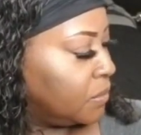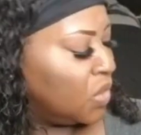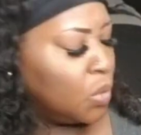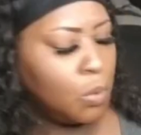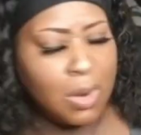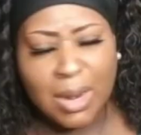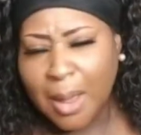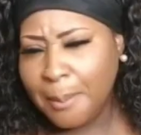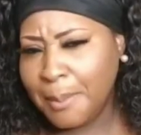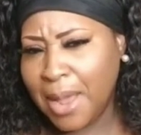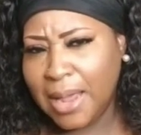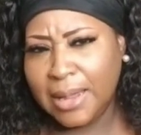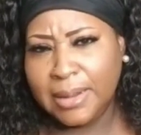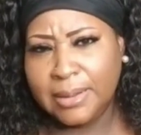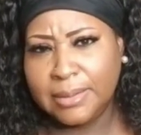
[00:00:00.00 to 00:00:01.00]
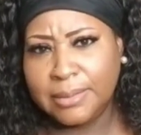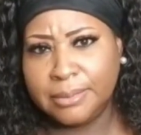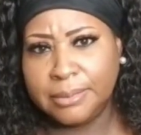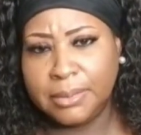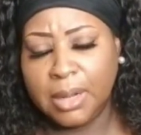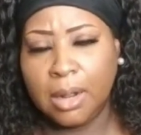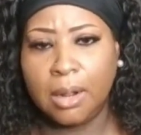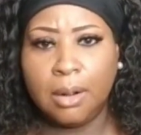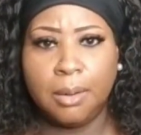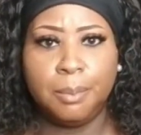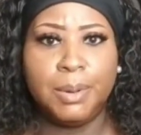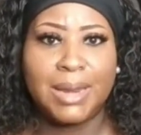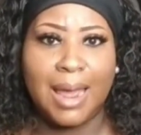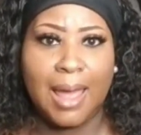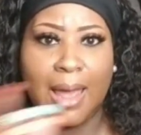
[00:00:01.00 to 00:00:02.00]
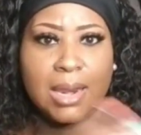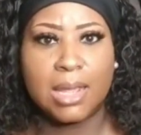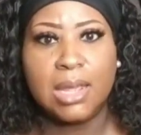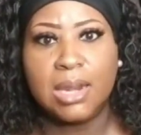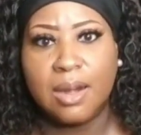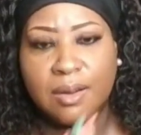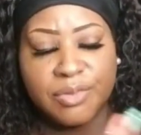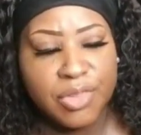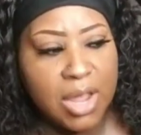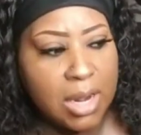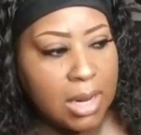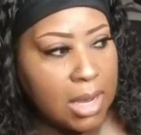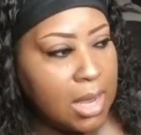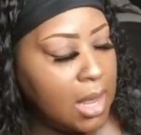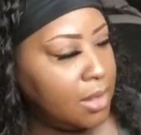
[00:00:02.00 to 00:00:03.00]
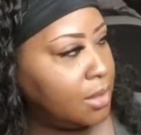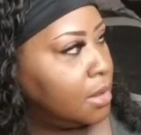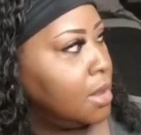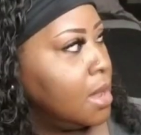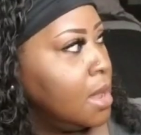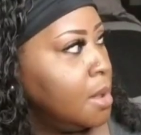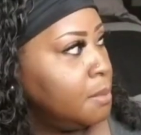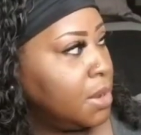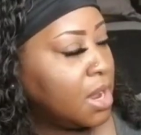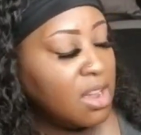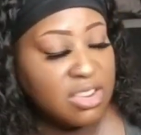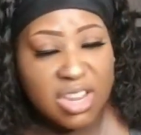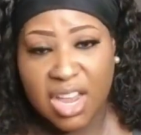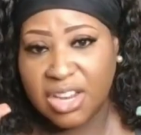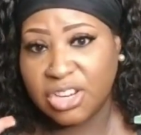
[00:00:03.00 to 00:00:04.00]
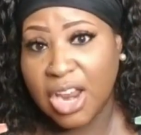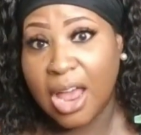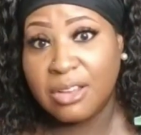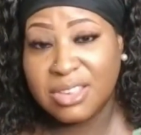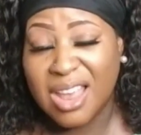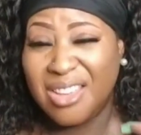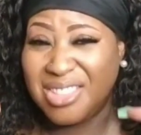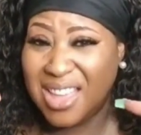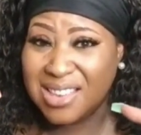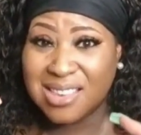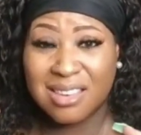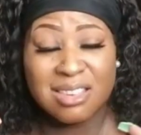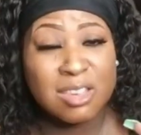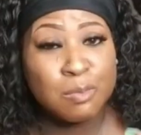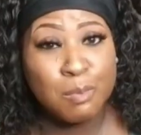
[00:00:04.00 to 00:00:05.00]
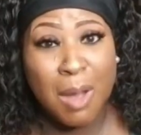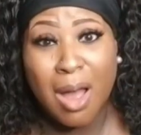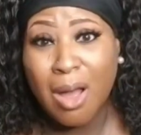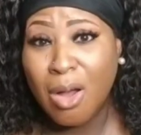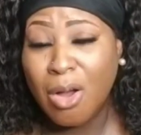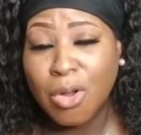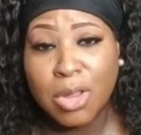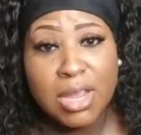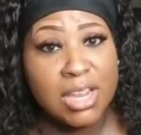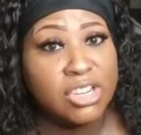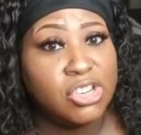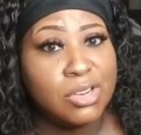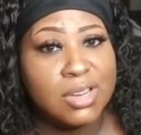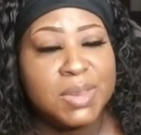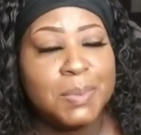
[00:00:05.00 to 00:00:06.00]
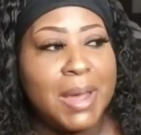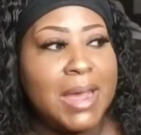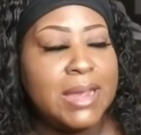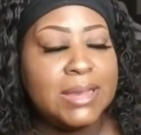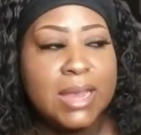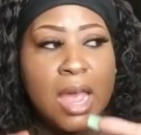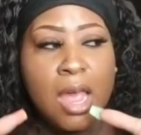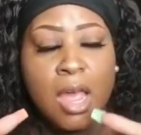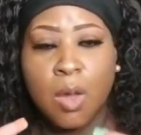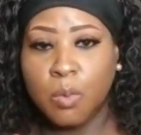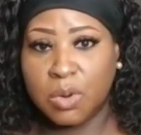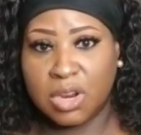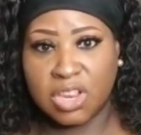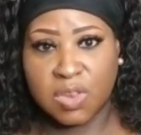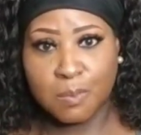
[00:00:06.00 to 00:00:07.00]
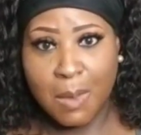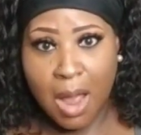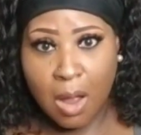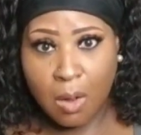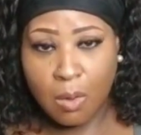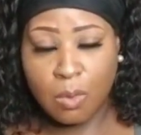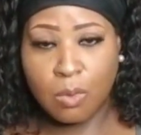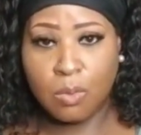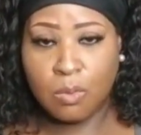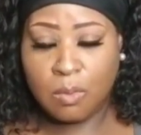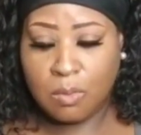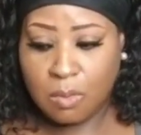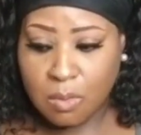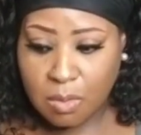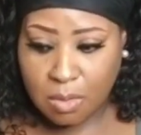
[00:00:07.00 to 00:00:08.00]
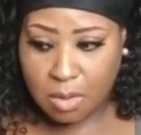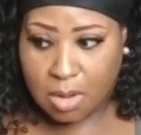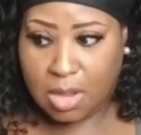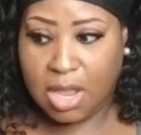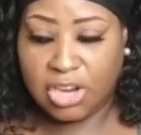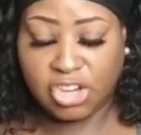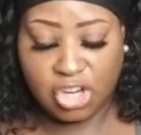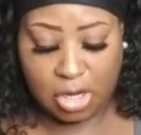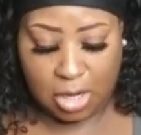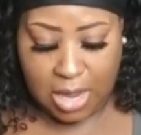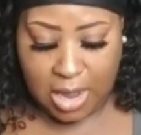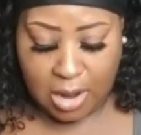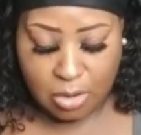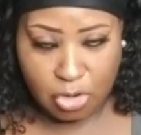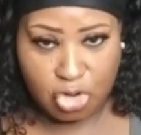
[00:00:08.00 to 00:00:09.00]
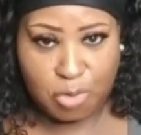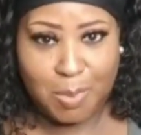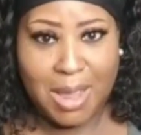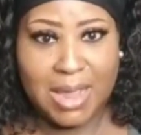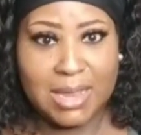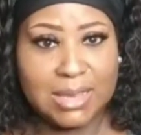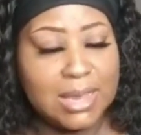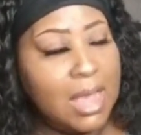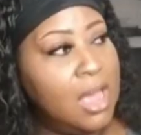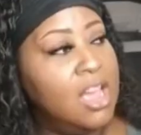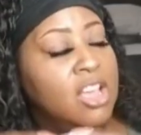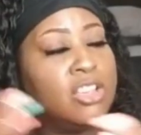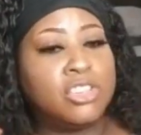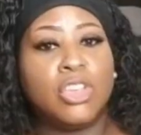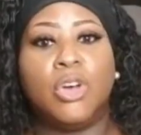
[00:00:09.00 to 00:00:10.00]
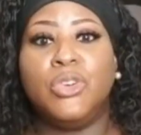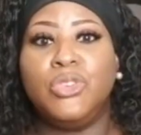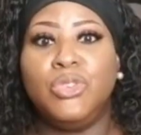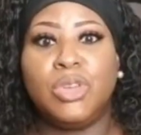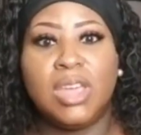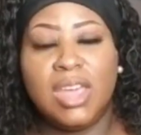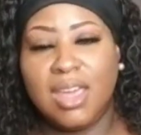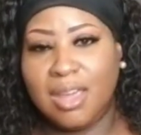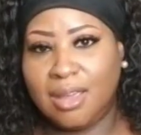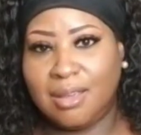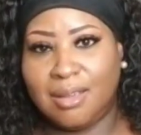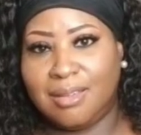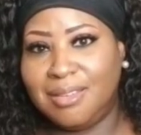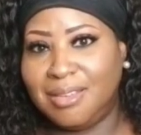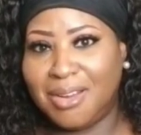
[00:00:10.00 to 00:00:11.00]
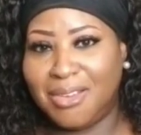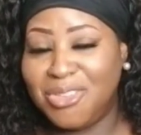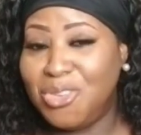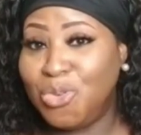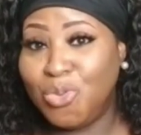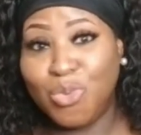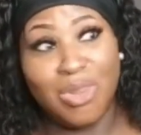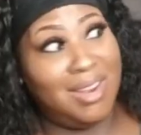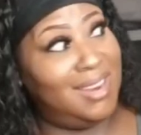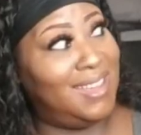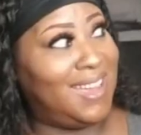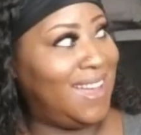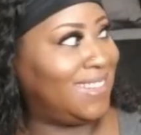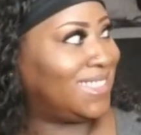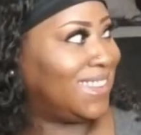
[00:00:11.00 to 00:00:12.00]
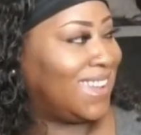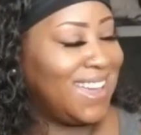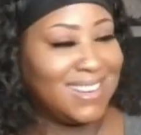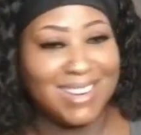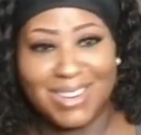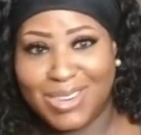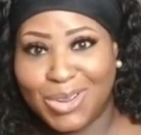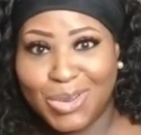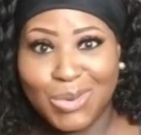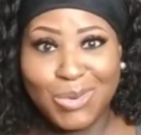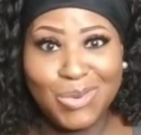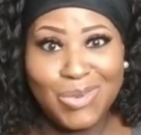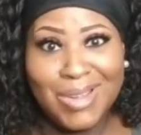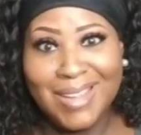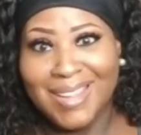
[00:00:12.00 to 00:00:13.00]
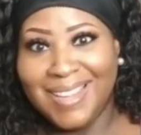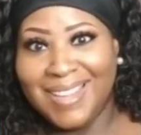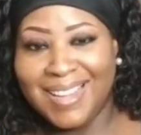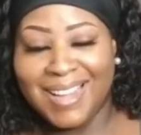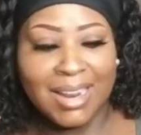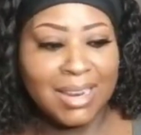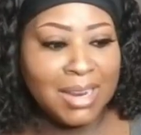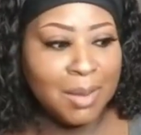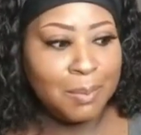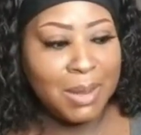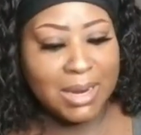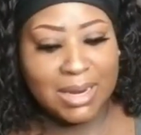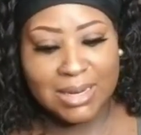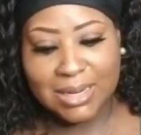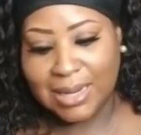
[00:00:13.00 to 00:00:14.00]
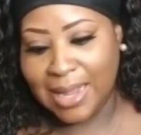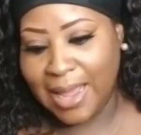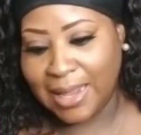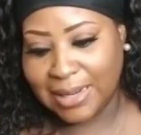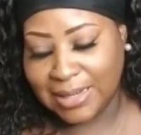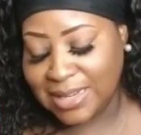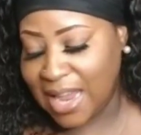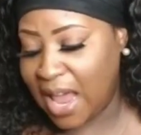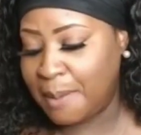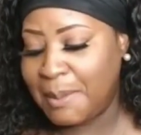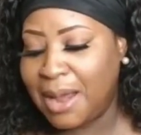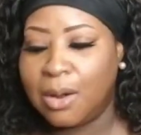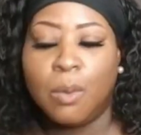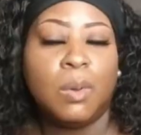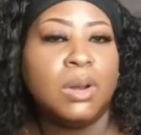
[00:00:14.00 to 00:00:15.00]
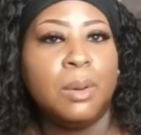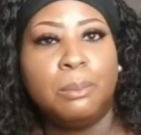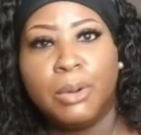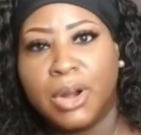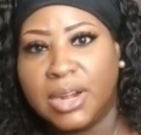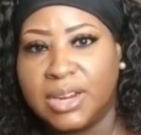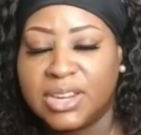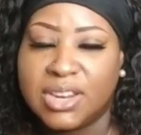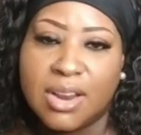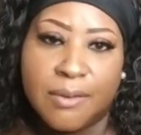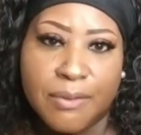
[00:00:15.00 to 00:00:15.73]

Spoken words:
Well, I might, but I got to get everything together, because as y'all saw, that's a small kitchen space with a small kitchen counter space. So you can't, you really have to kind of do a little bit at a time. I don't want to bring the stuff